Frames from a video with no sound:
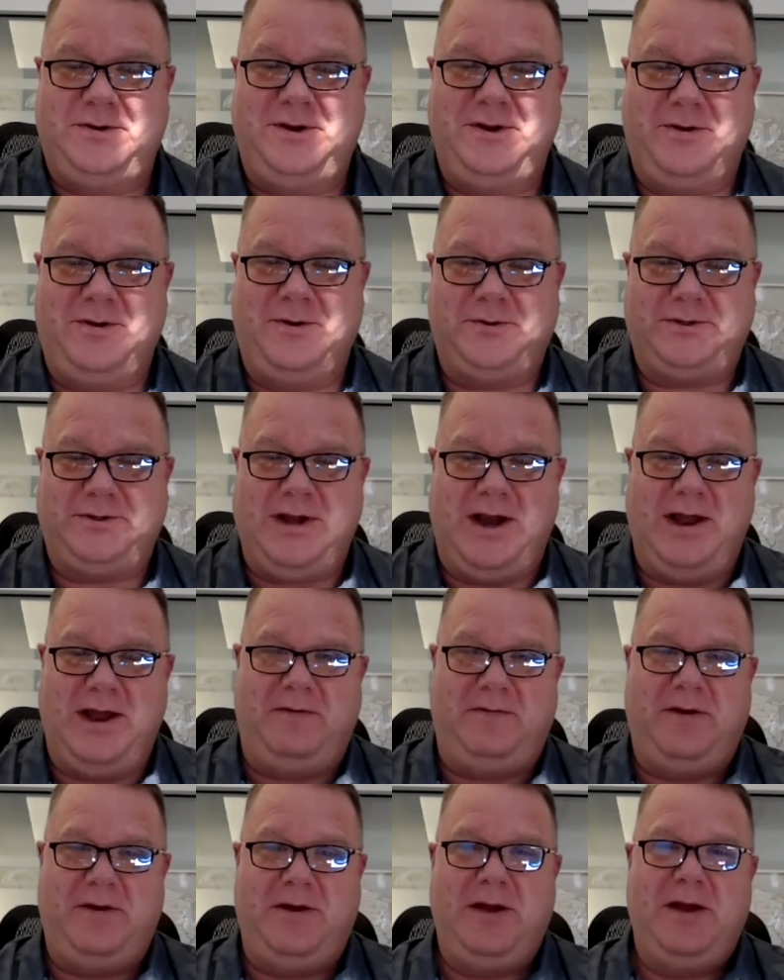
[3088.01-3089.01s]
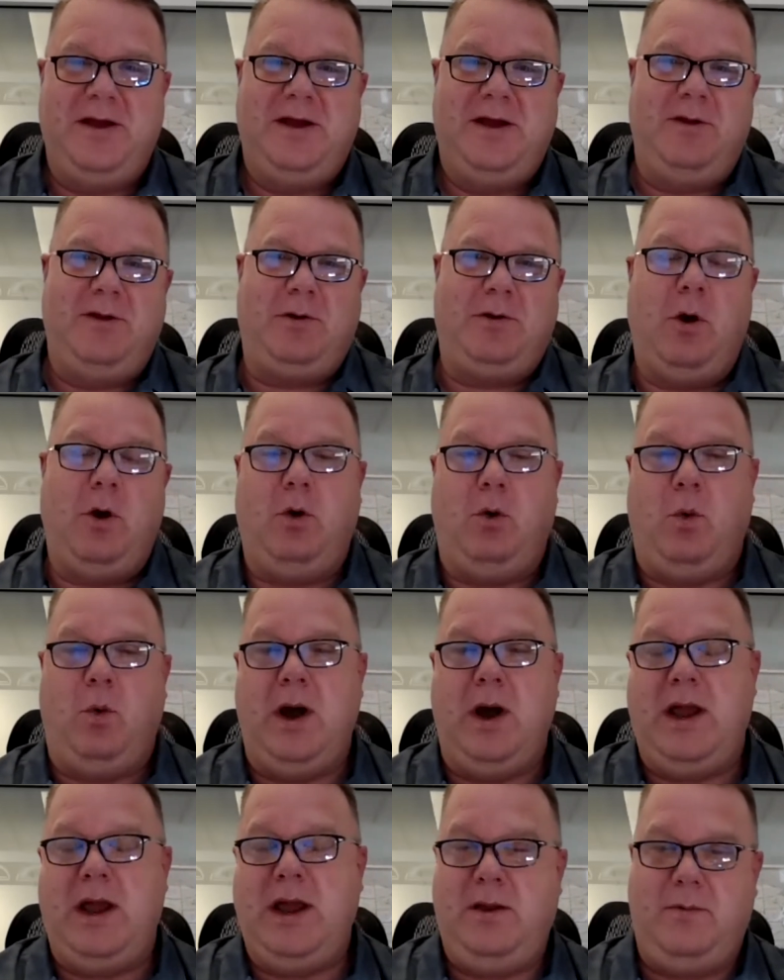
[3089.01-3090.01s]
Those kind of go
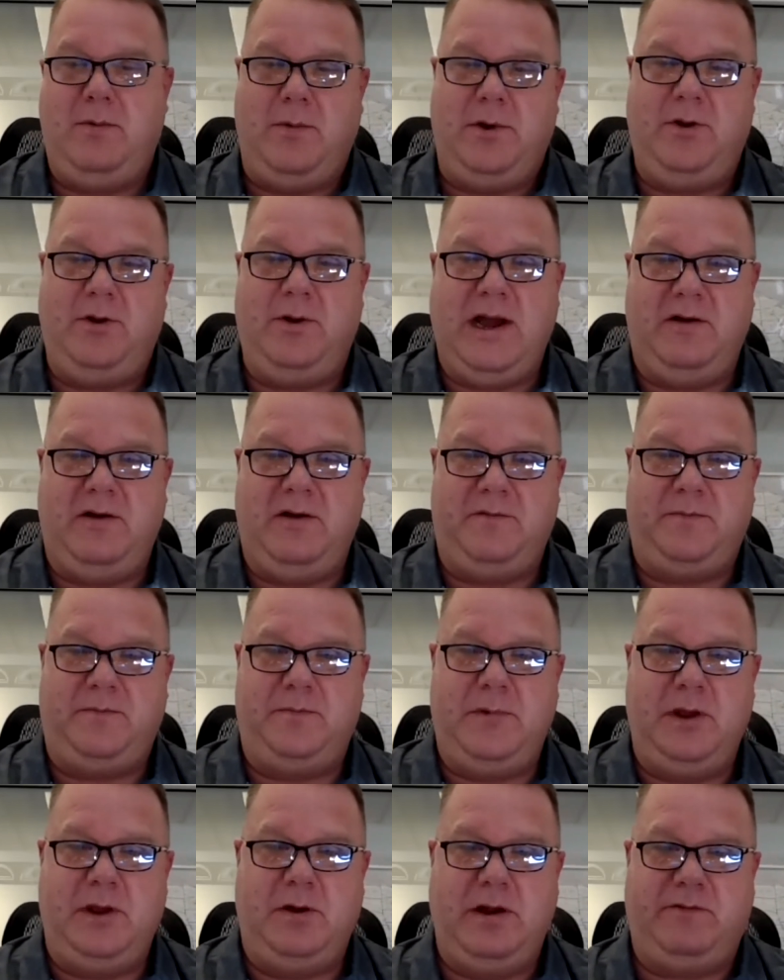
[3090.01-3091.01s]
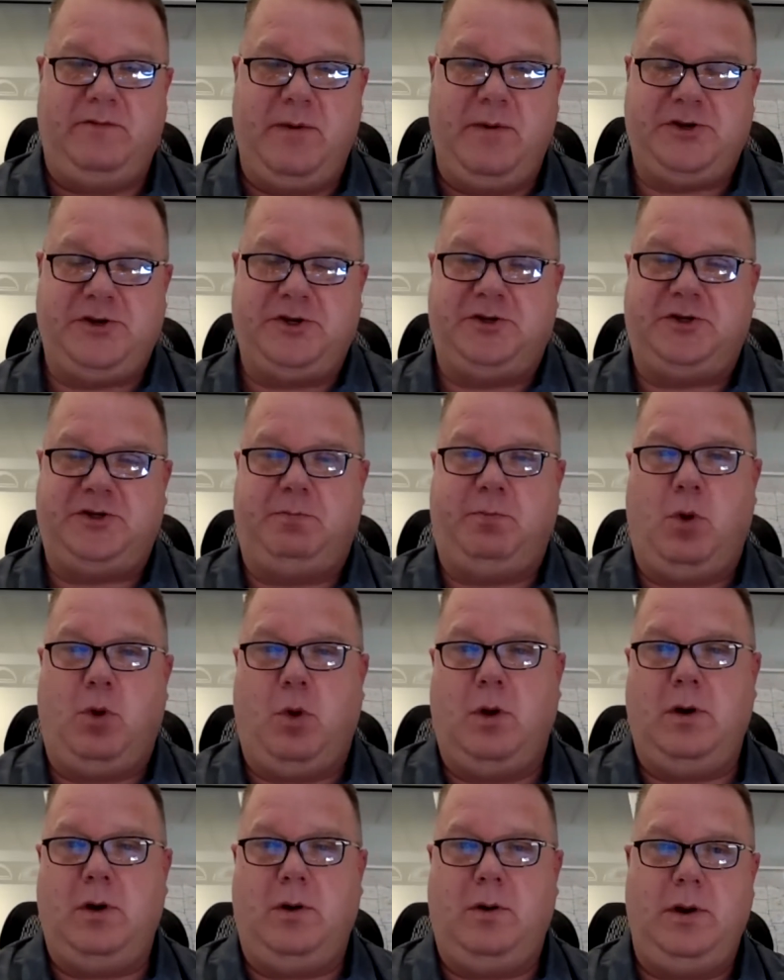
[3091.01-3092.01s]
away when you have information
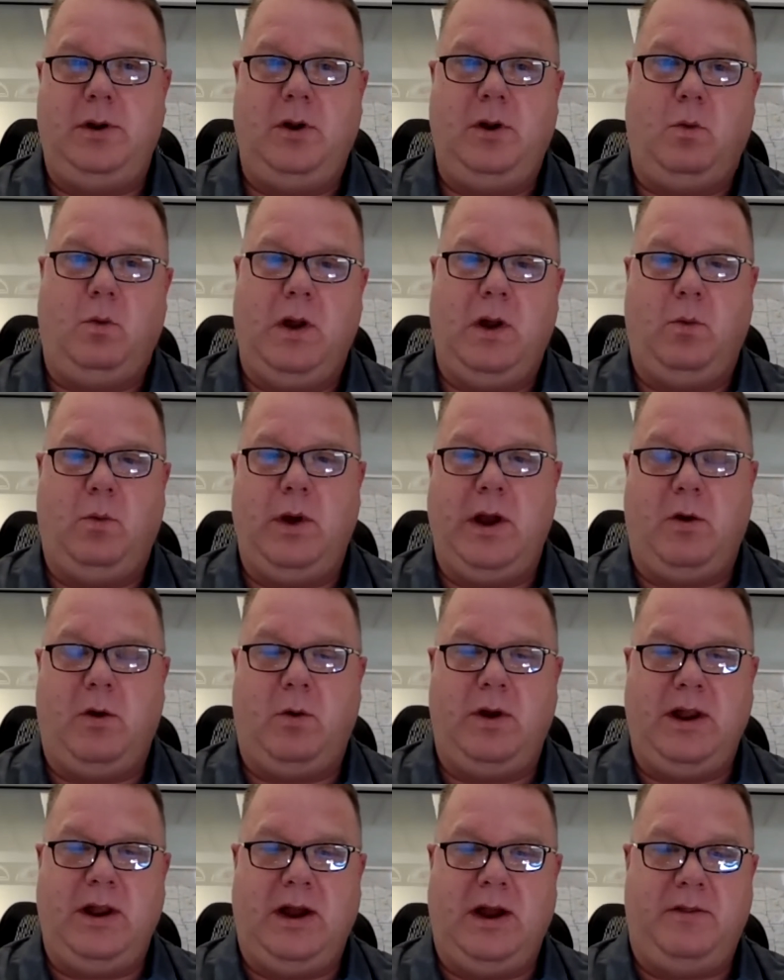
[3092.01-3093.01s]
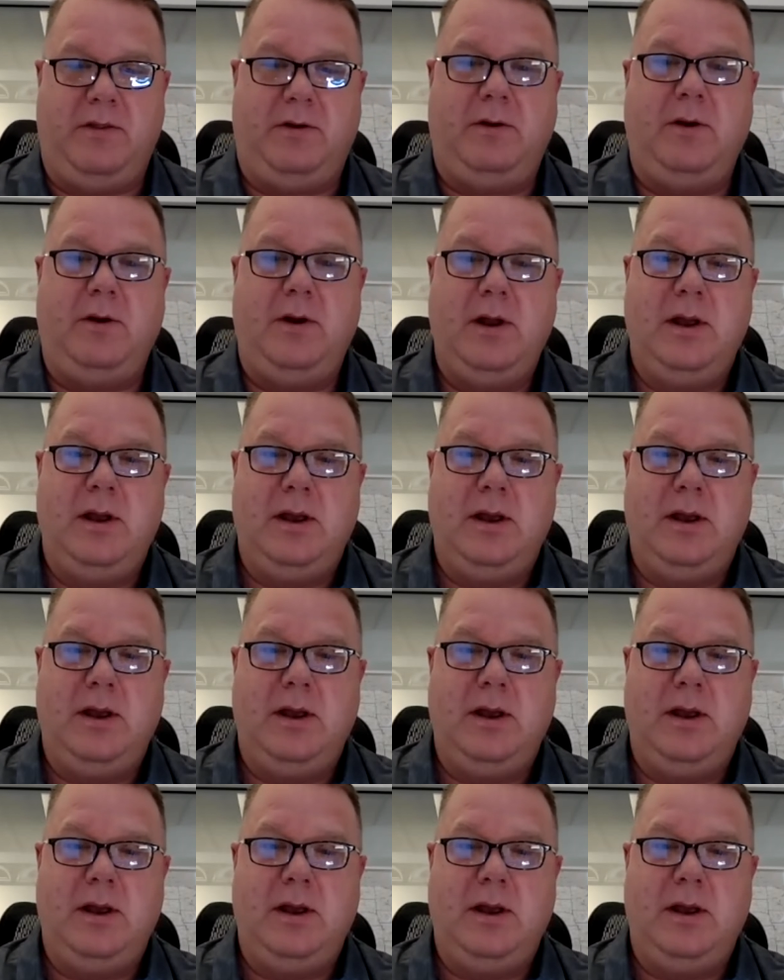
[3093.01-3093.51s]
support one way or the other.